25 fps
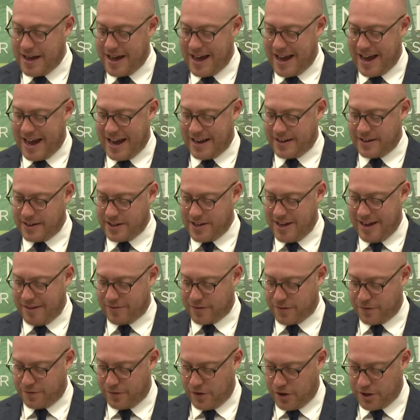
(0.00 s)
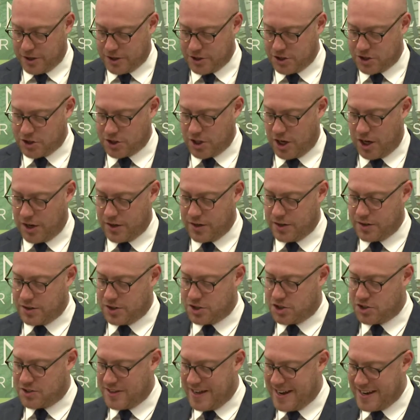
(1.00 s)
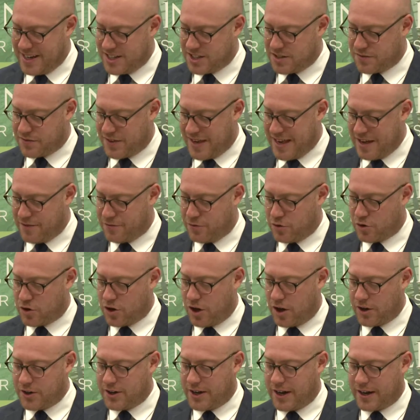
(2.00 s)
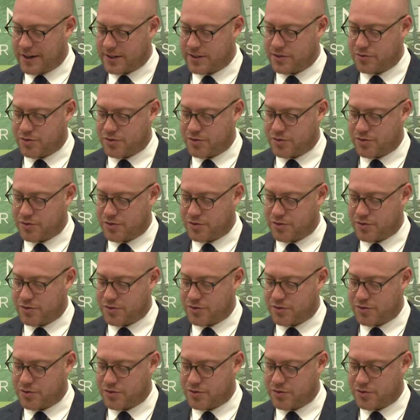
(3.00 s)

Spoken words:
and you have to focus on the standards of careful conduct